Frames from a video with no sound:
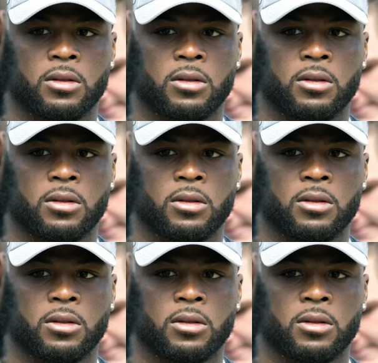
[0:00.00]

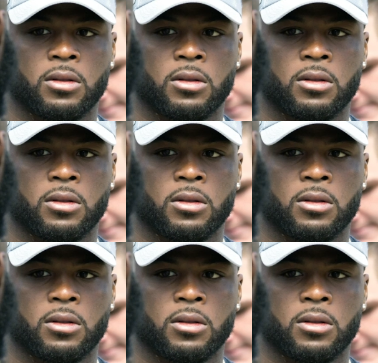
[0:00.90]

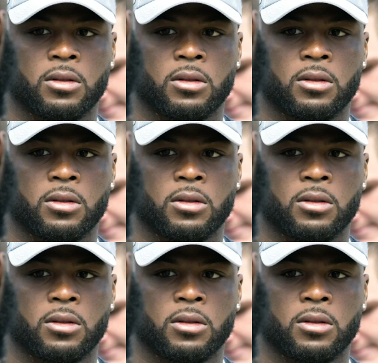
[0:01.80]

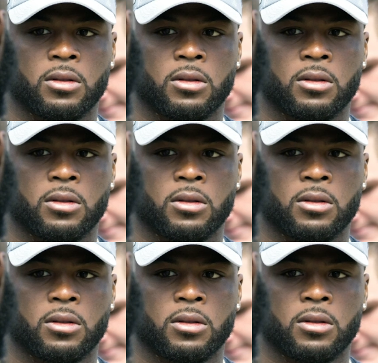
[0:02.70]
The face doesn't move, so there is nothing to read.